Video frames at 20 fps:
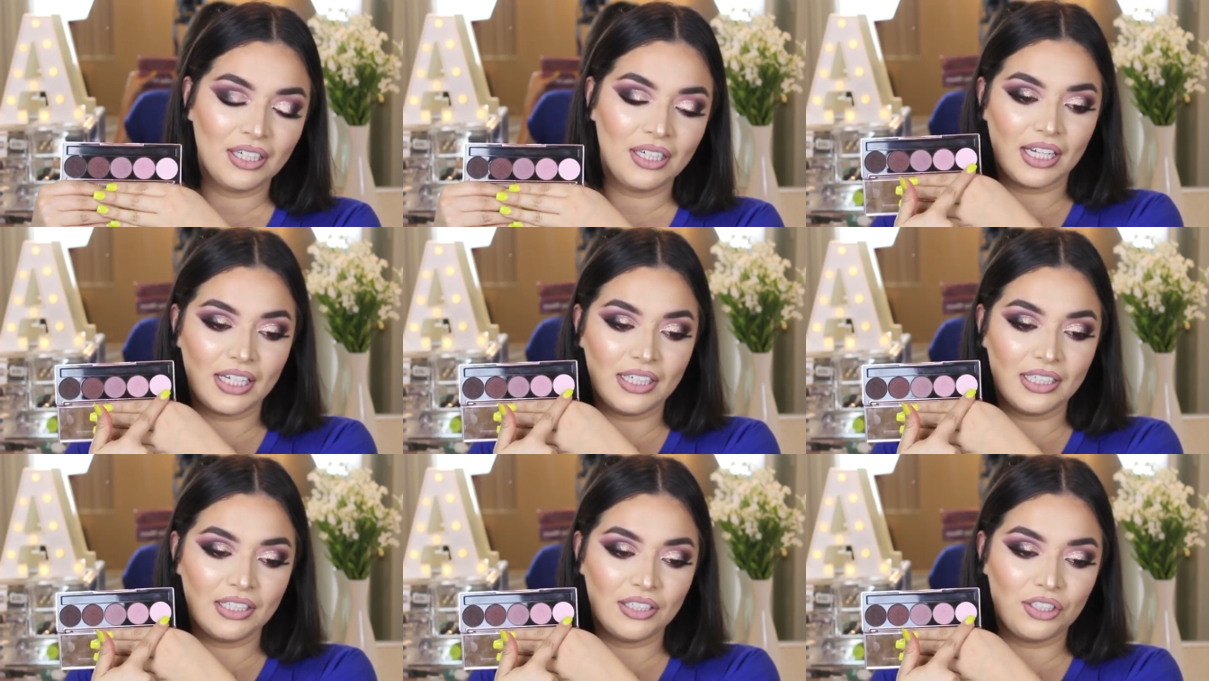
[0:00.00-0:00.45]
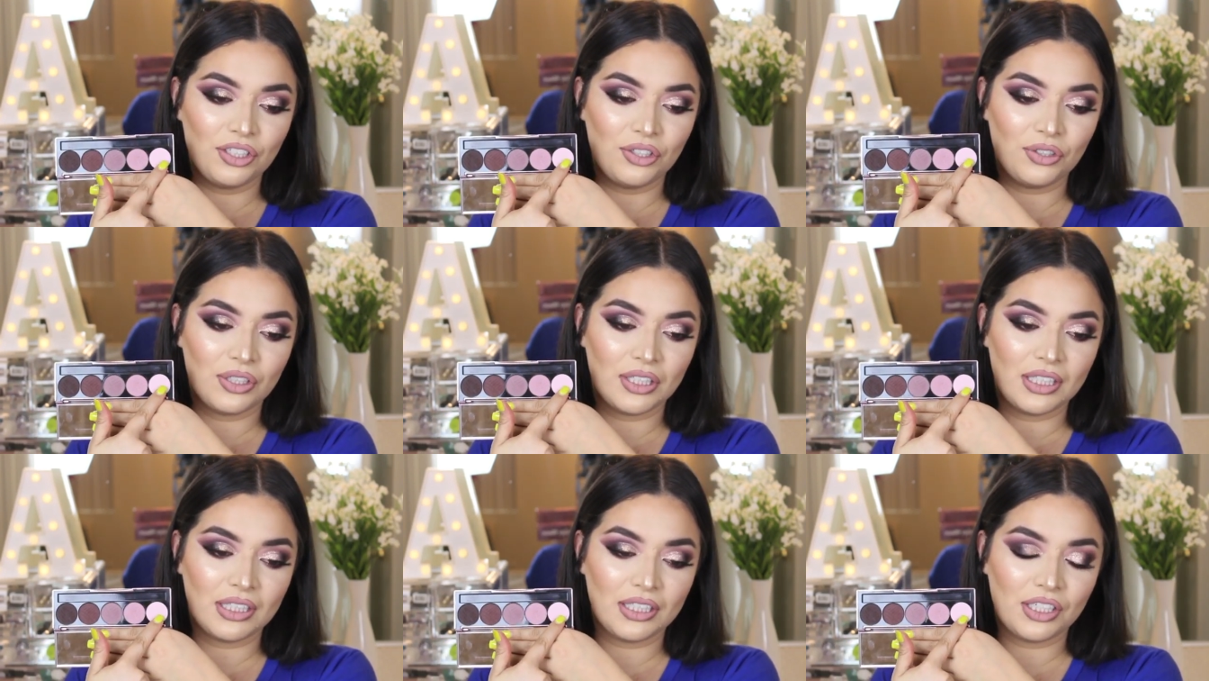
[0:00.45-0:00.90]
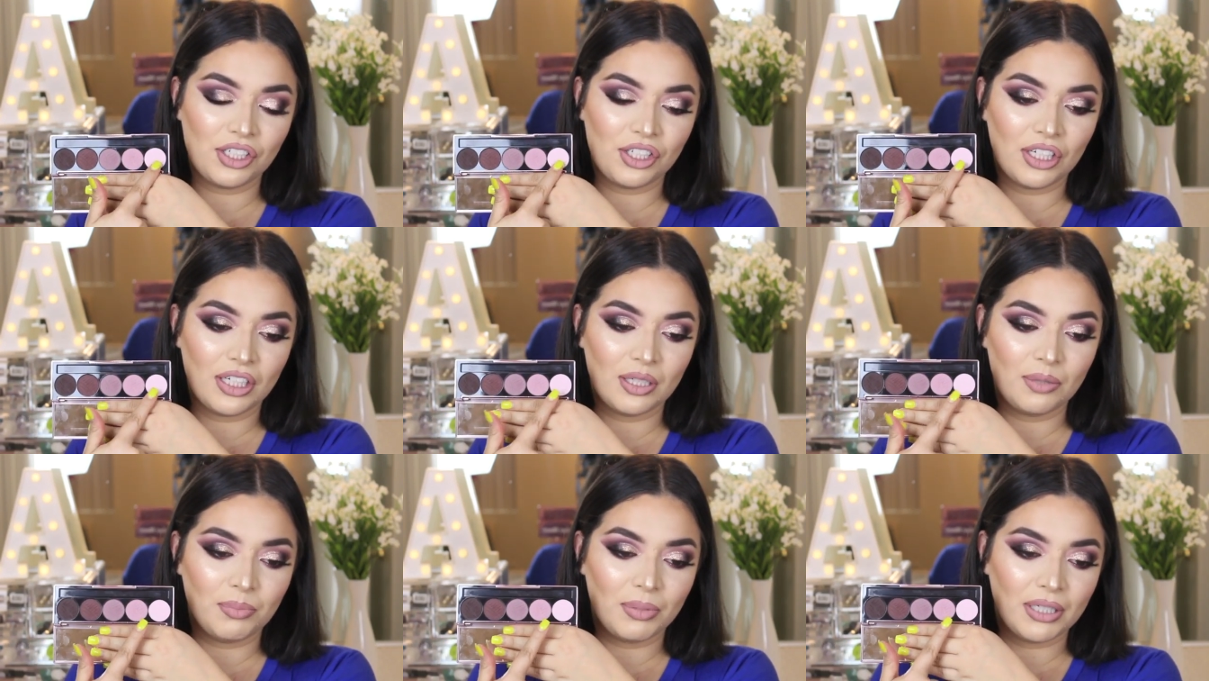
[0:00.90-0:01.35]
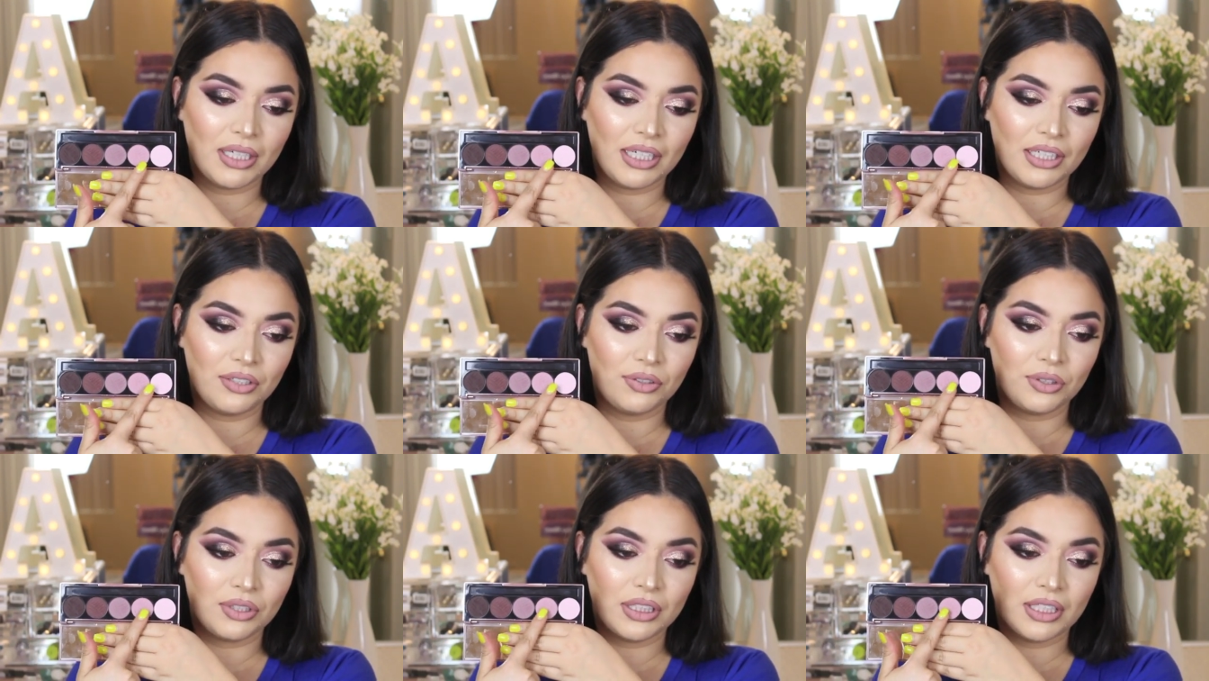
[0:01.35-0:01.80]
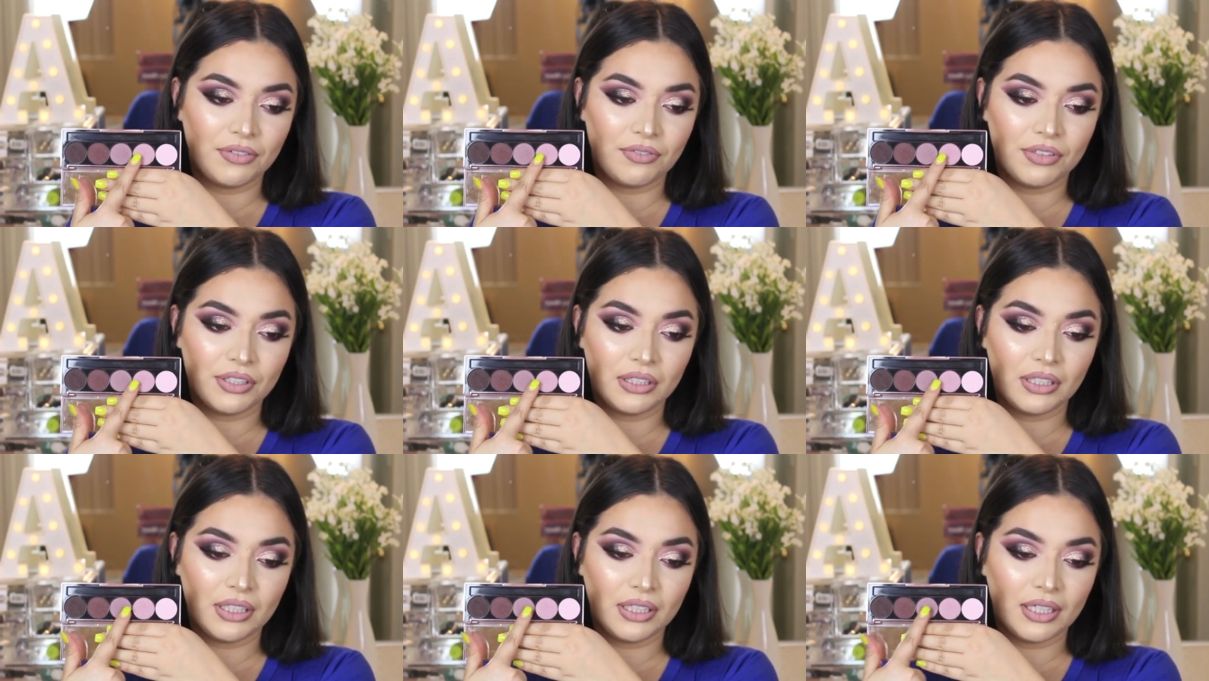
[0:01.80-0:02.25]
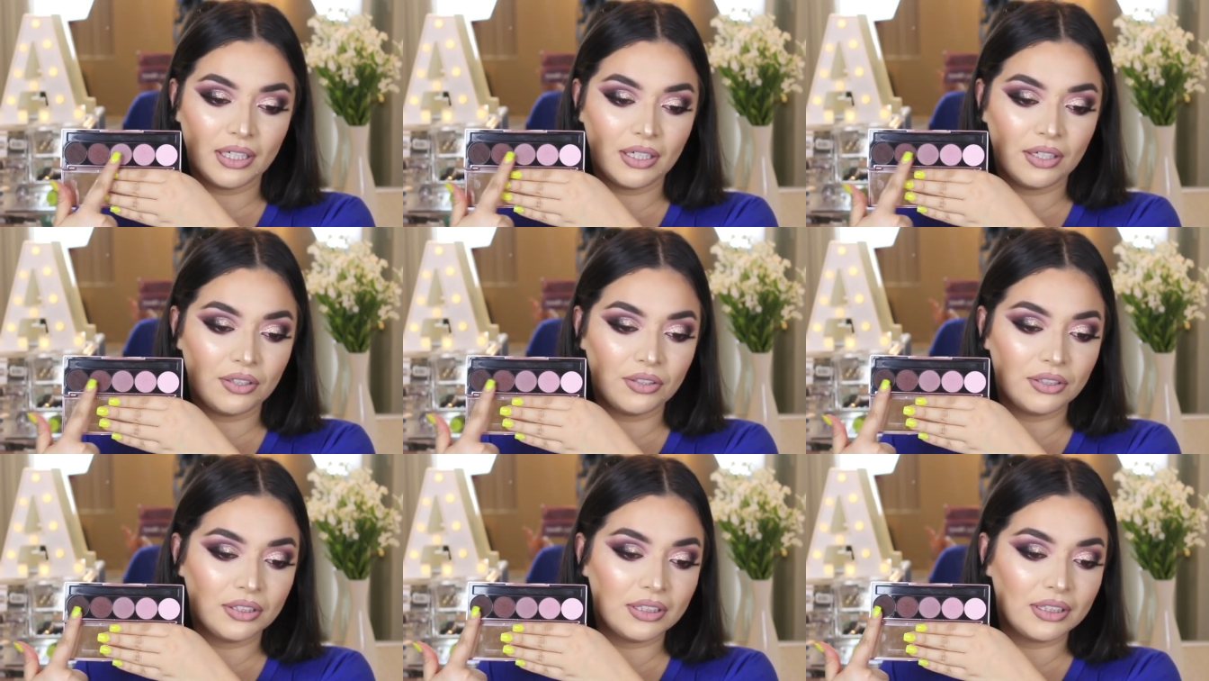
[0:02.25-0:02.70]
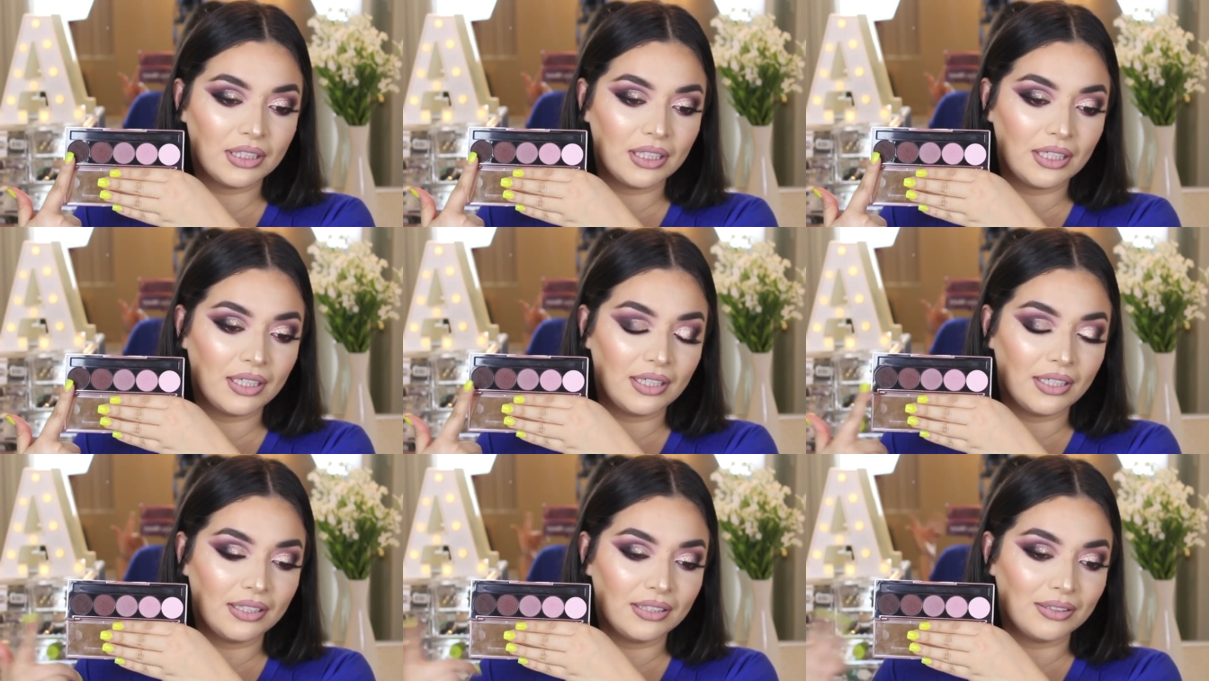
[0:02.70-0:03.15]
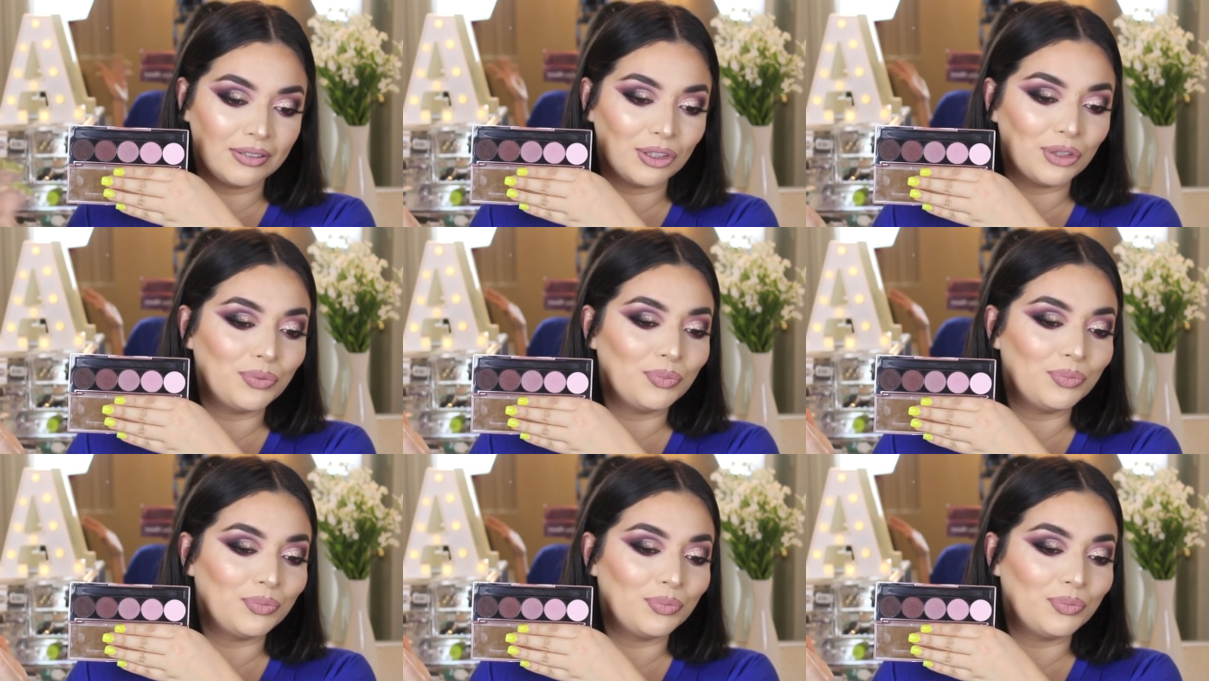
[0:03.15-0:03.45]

I didn't use this shade, but I used everything else, and